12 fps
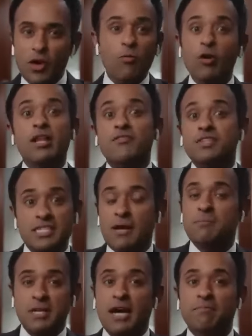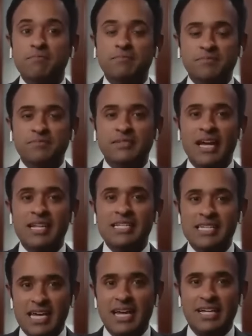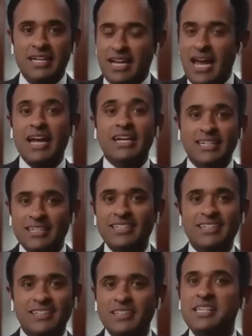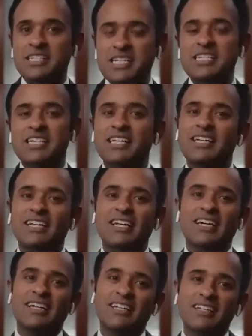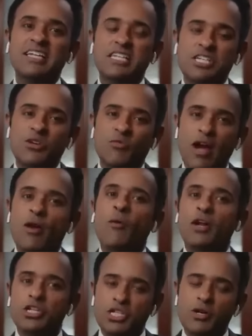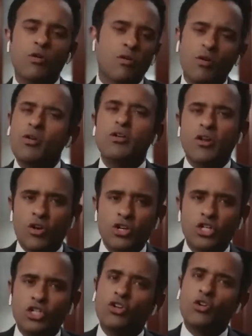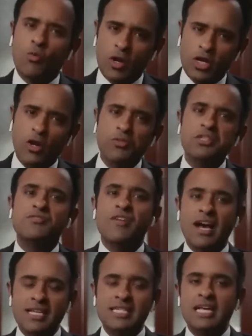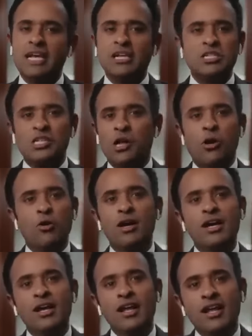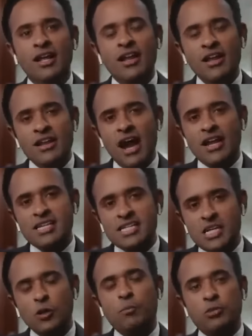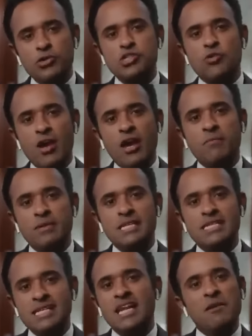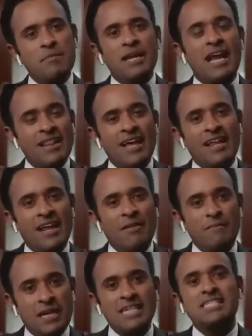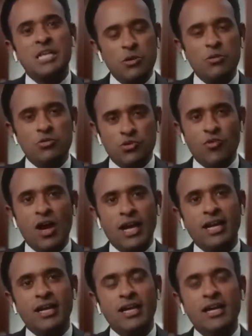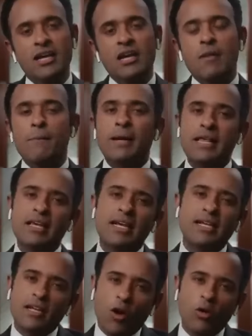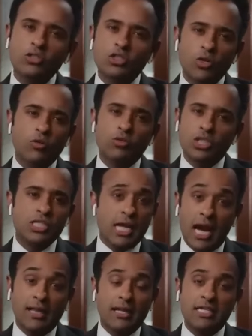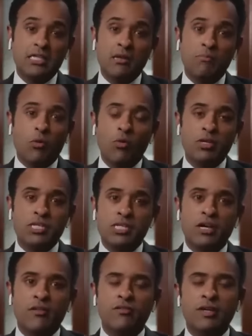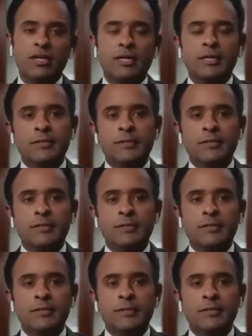they would have stepped up and said, hey, this isn't right. Why don't you, are you sure you want to go this fast? Take it slow. Not a single person around me said it because they knew it was right. But I think it also just highlights the importance of,